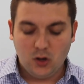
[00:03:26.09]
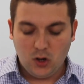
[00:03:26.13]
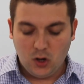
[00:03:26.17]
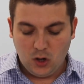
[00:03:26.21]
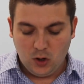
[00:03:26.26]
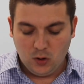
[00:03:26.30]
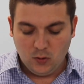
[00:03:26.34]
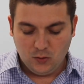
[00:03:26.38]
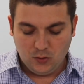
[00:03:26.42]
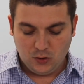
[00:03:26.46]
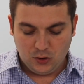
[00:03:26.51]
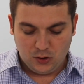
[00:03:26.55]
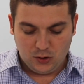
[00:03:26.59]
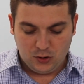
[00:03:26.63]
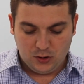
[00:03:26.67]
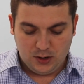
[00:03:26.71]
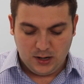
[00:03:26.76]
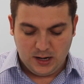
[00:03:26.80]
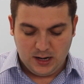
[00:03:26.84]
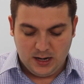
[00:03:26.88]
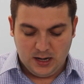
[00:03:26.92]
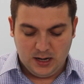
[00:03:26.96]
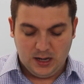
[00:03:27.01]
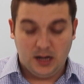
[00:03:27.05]
odor
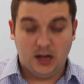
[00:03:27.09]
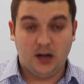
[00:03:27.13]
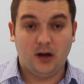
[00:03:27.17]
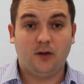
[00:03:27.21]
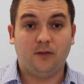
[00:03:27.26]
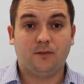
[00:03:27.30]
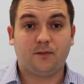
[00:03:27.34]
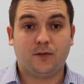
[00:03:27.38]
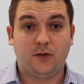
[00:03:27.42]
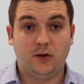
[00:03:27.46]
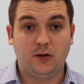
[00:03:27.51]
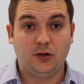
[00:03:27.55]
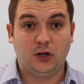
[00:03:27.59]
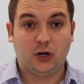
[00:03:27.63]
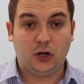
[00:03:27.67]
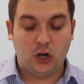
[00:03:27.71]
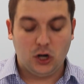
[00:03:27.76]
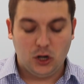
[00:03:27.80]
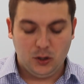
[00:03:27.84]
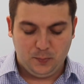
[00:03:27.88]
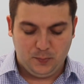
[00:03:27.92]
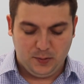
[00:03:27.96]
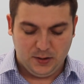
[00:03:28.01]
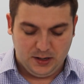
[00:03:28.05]
from the
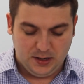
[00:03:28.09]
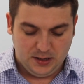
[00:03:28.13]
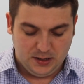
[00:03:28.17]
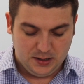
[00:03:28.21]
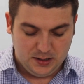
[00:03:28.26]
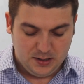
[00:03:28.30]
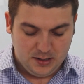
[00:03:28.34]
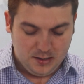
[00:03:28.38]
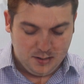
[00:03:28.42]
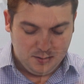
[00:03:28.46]
carpeting.